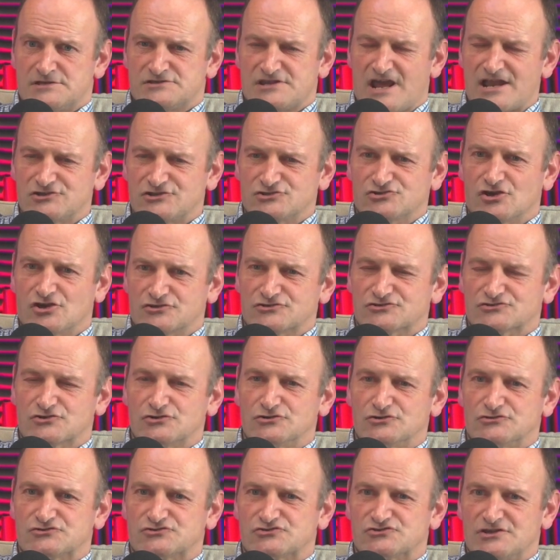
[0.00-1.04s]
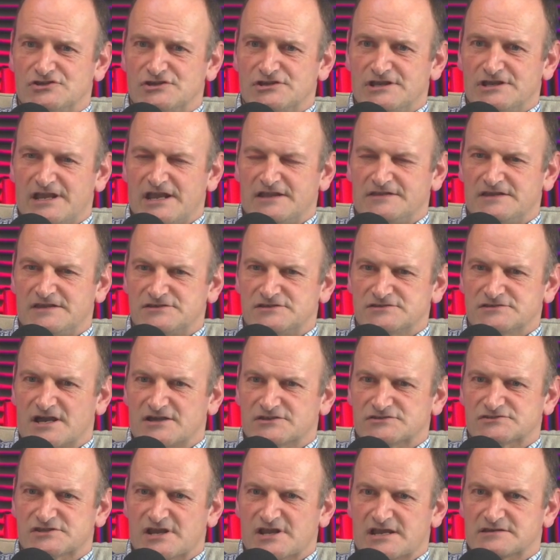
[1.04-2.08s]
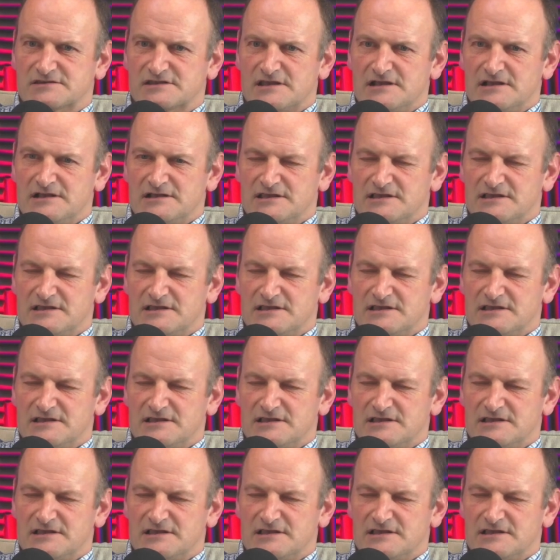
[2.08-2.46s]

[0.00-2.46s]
10 charter schools in the entire state.